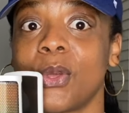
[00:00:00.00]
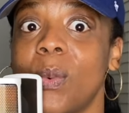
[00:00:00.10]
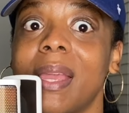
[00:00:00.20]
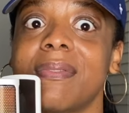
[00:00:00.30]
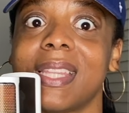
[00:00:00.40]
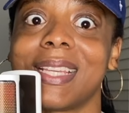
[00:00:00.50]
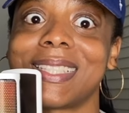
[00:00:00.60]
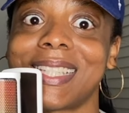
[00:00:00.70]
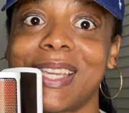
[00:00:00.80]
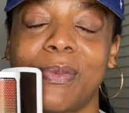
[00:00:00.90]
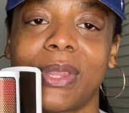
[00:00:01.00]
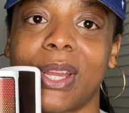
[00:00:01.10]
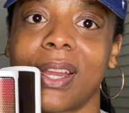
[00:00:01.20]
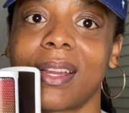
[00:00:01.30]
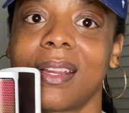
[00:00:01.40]
the waves in the sea when
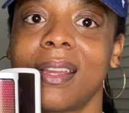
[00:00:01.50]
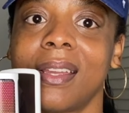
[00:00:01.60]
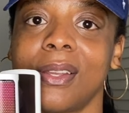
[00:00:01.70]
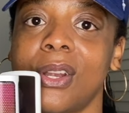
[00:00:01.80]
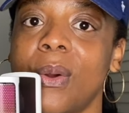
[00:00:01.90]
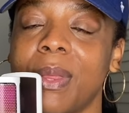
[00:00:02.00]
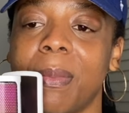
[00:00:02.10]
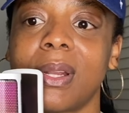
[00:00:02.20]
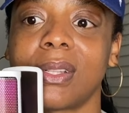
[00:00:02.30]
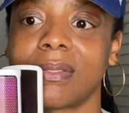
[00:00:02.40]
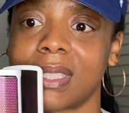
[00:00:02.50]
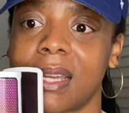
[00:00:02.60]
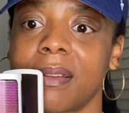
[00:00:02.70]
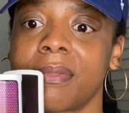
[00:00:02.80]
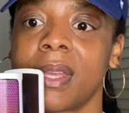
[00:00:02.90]
they're you know, in the middle of
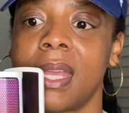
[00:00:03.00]
stuff,